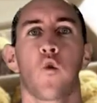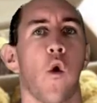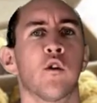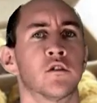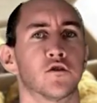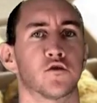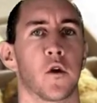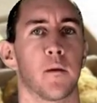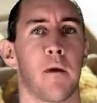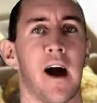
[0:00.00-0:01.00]
or an
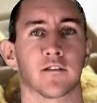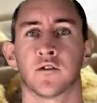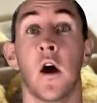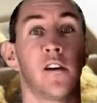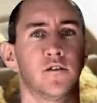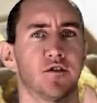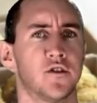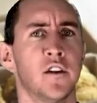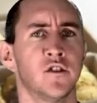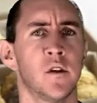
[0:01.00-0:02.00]
assorted box.
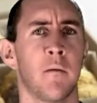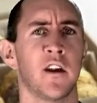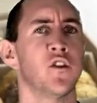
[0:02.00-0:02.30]
Send somebody